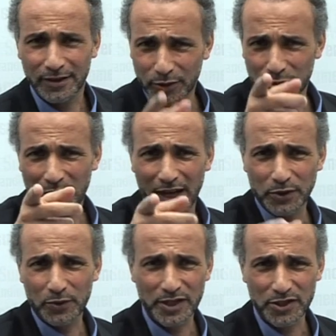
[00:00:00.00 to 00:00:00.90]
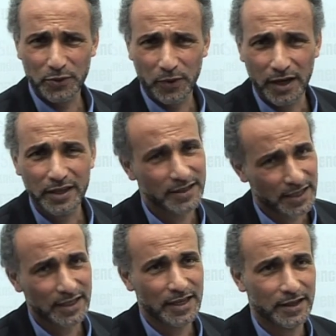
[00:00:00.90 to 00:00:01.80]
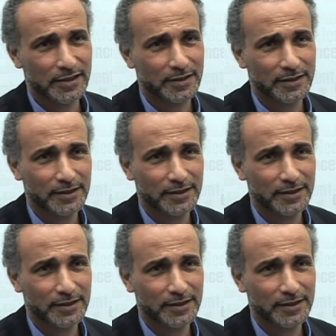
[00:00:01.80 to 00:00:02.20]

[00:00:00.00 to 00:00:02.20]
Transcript: don't you have the question why? He said yes.